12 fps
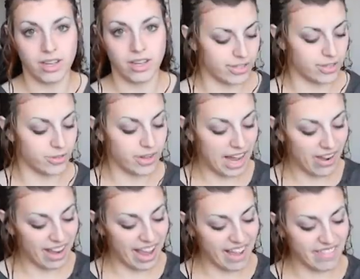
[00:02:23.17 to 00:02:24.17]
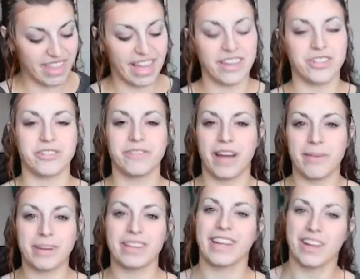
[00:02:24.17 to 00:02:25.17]
So now I have the extra
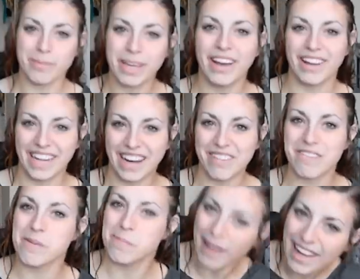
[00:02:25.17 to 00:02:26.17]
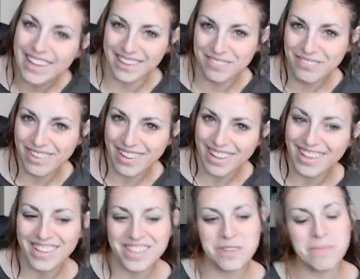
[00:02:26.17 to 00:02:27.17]
fabric that I'll be cutting off the bottom
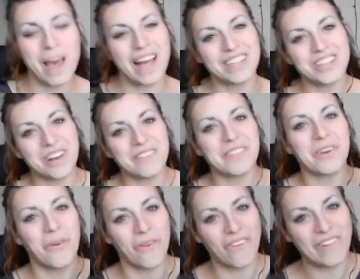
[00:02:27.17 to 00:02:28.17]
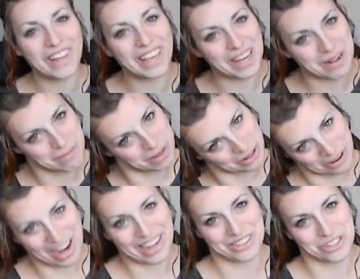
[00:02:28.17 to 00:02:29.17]
to patch up the hole in my
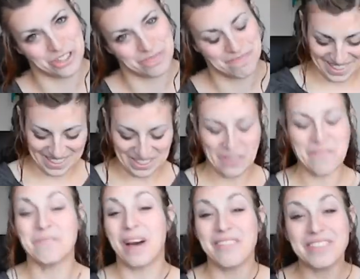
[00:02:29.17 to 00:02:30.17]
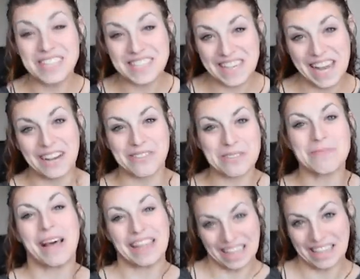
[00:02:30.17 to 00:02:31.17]
crotch. So my mistake was
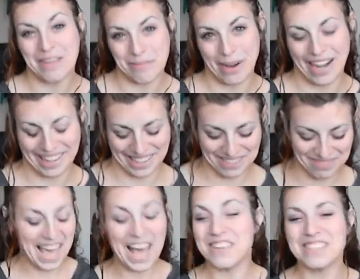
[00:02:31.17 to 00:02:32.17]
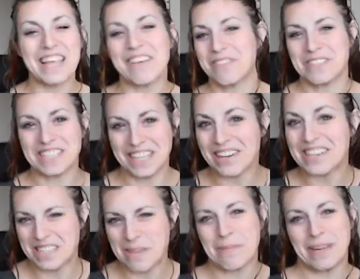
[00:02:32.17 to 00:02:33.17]
my lucky break. How's that for
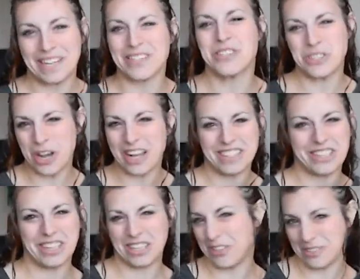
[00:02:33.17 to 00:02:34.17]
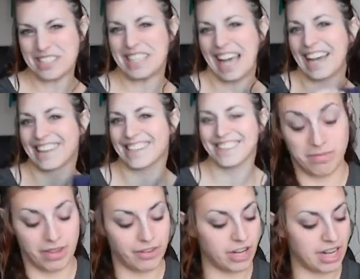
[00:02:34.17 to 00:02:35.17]
serendipity, John Cusack?
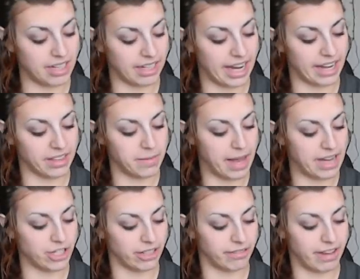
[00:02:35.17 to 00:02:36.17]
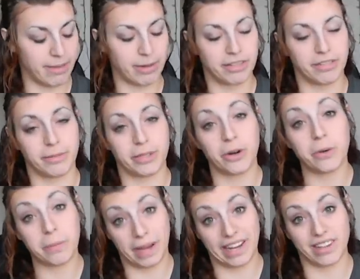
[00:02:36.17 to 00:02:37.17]
If you're not getting the matching fabric from your own
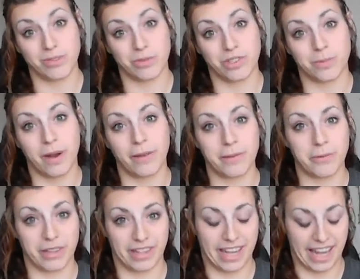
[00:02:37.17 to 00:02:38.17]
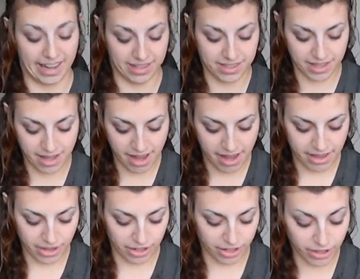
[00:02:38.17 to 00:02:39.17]
pants, which is probably more the case,
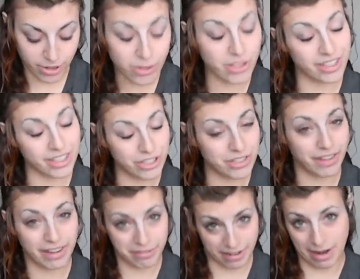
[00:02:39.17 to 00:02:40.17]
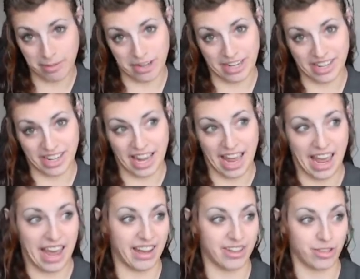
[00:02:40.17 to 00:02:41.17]
you can usually just find fabric
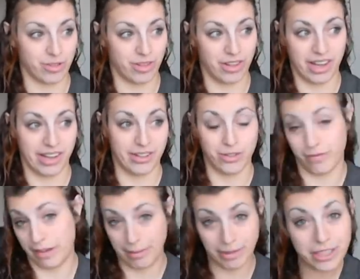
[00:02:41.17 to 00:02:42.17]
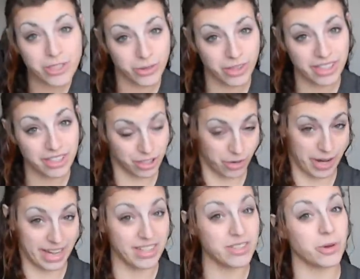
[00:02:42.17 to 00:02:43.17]
at a fabric store,
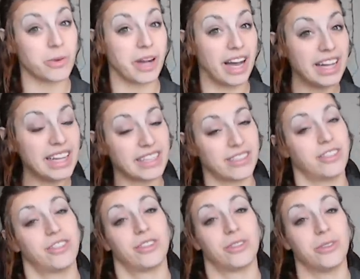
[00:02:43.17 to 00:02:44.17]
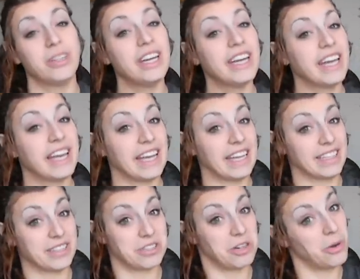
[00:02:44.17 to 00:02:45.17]
Joann's, or what I like to do
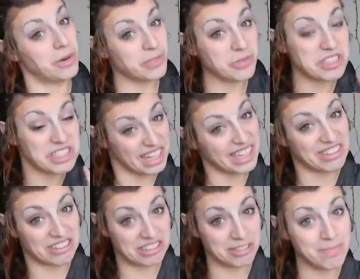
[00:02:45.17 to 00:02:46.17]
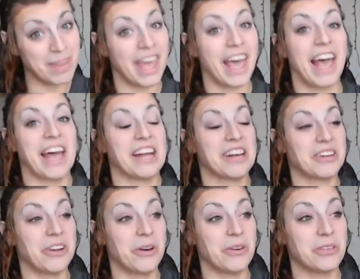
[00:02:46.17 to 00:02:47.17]
is always recycle and
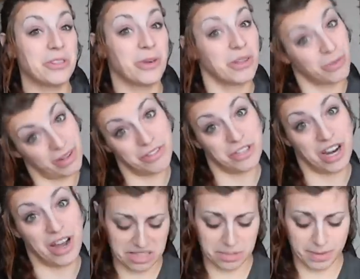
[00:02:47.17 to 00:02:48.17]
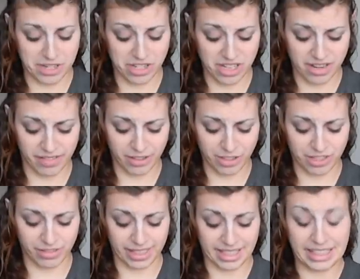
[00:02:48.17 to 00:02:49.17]
go to a thrift shop. Especially if you're just
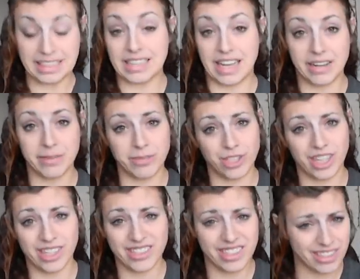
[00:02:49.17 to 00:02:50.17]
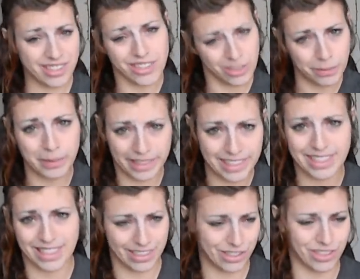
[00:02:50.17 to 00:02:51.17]
fixing denim jeans, it's super easy
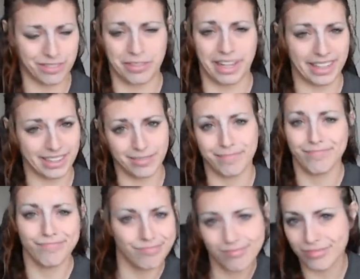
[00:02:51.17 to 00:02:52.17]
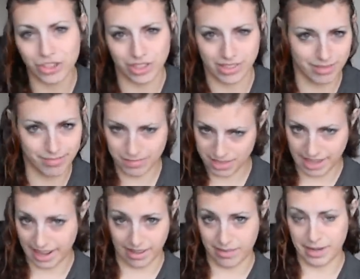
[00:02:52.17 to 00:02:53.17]
to just find just
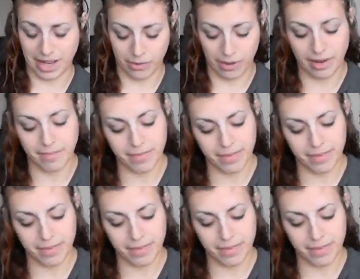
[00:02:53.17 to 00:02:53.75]
denim anywhere.